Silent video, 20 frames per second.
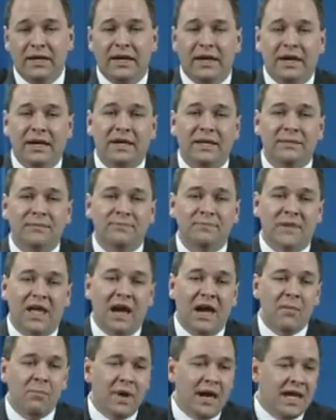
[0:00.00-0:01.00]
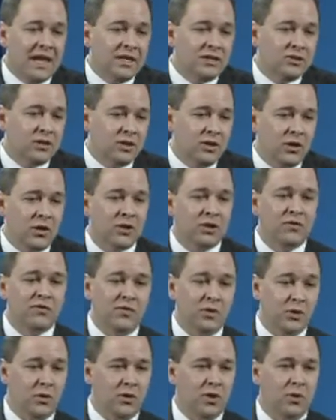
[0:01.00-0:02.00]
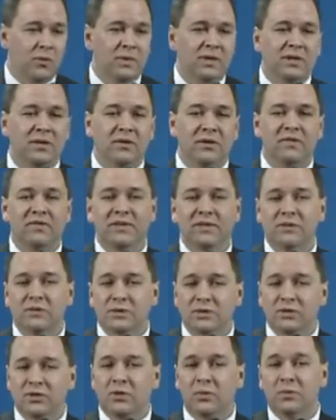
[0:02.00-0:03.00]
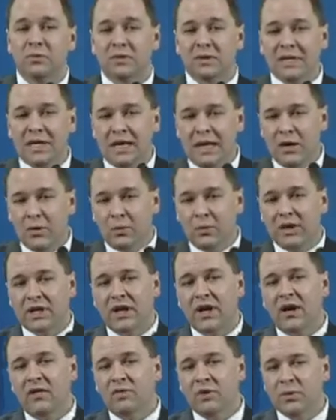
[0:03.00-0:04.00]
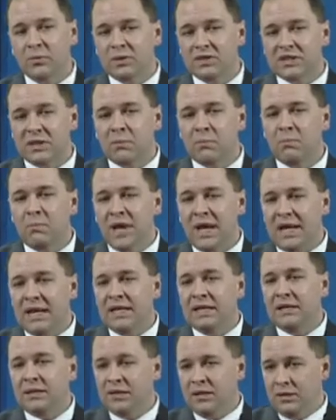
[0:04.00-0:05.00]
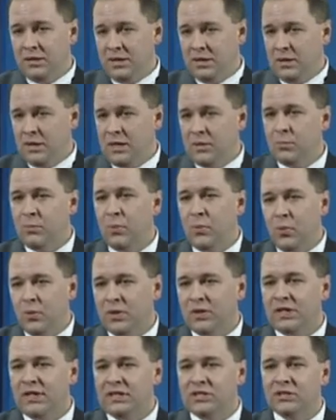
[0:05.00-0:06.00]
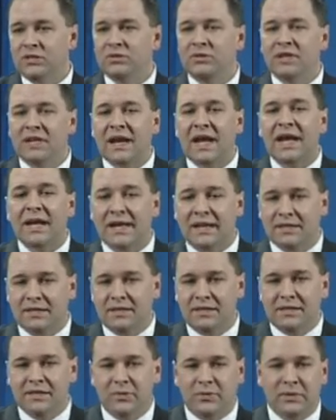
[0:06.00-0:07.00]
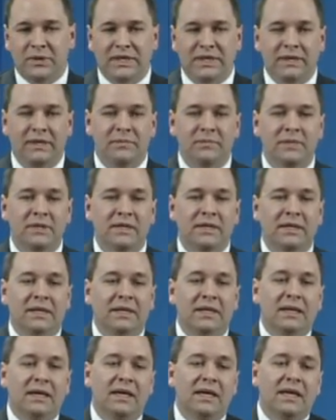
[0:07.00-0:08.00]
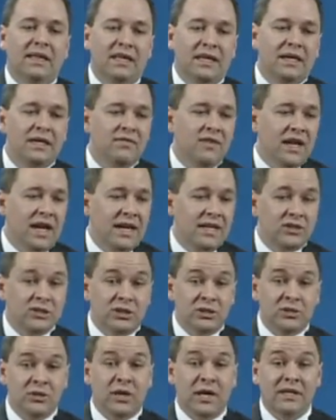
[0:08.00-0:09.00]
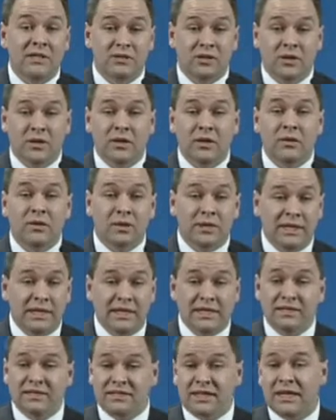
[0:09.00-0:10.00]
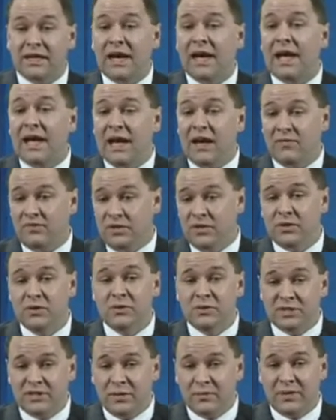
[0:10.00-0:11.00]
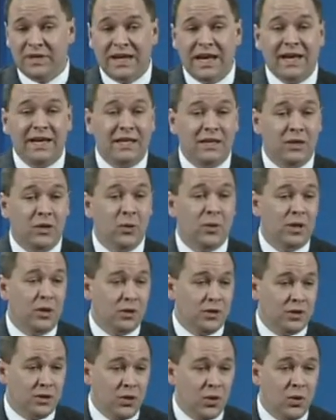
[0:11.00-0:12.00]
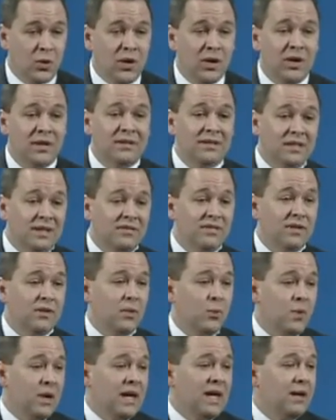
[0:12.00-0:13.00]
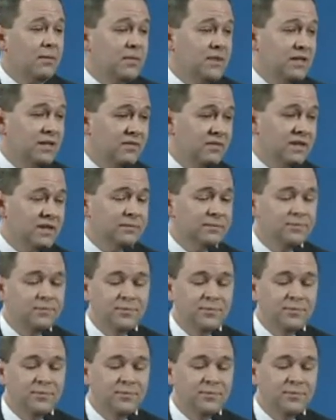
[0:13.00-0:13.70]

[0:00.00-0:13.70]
I manage a large funeral home in Louisville, so recovery was a main important issue that I had to deal with. At the end of last year, I started looking and saying, I have to do something. I can no longer go on living the way I'm living.